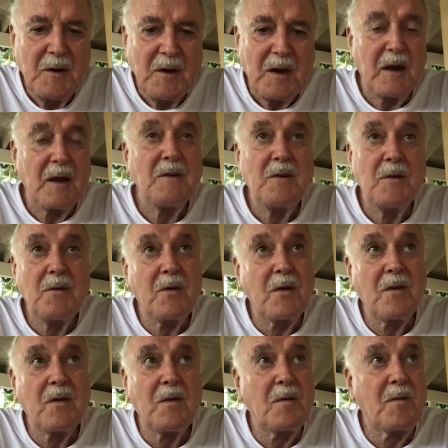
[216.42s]
And you
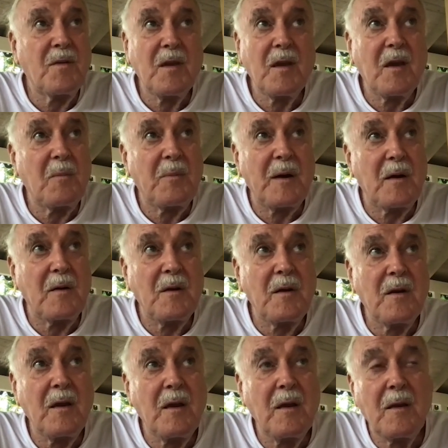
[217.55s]
just think about
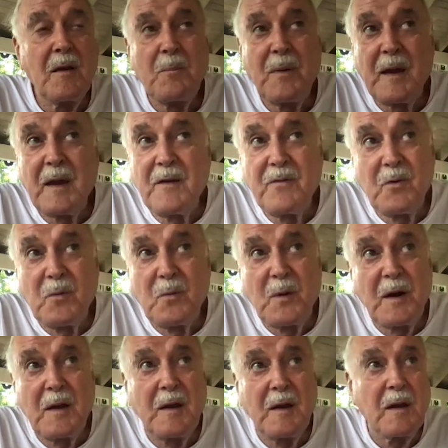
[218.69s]
it in a playful
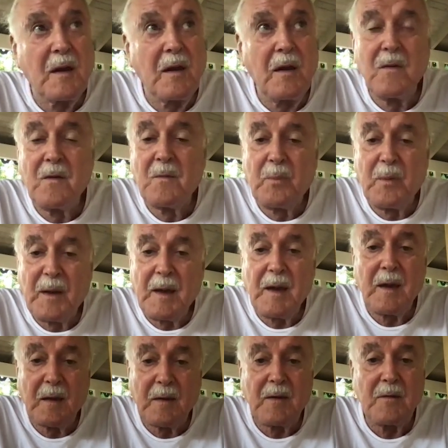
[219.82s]
way, like kids
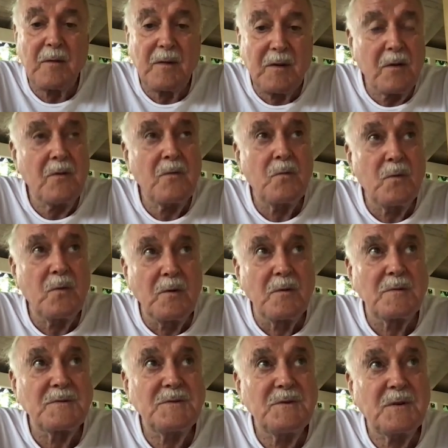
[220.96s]
playing. There are no
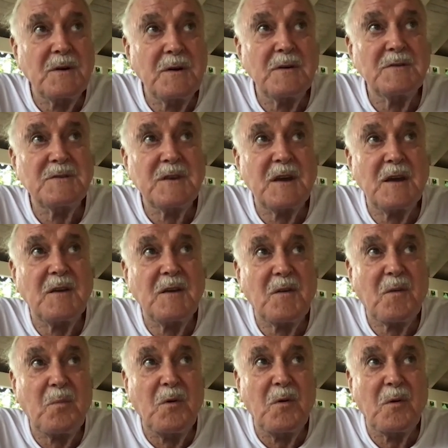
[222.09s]
rules. You can't say to
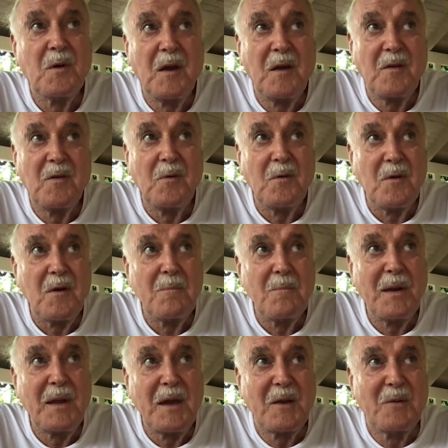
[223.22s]
small kids, you're not
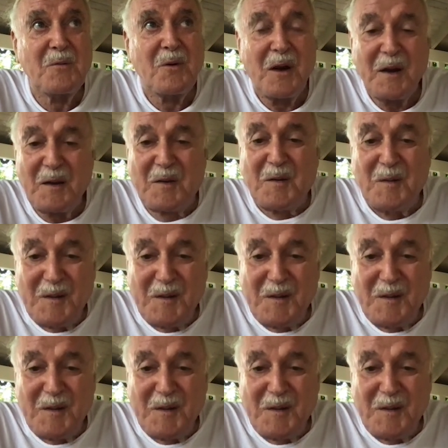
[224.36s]
playing right.